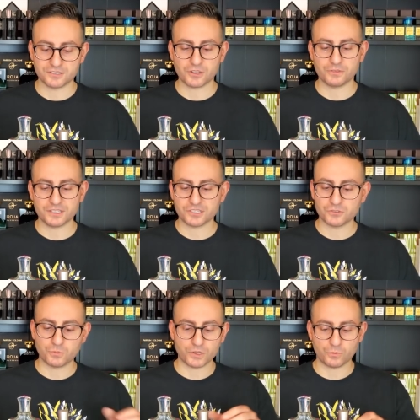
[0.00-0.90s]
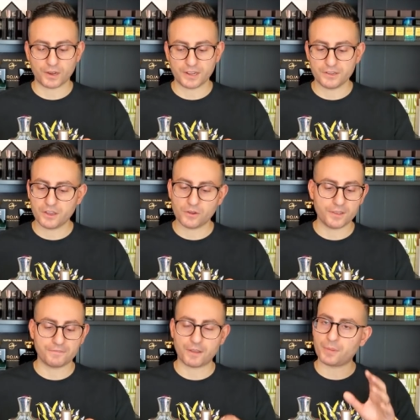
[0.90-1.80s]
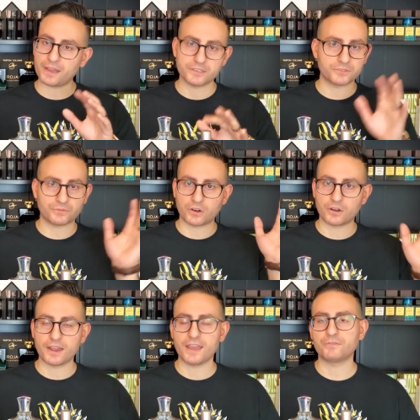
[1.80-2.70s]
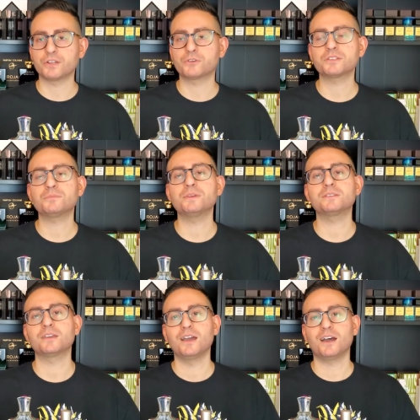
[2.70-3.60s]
And so this is one where I know if I buy this for her every Christmas,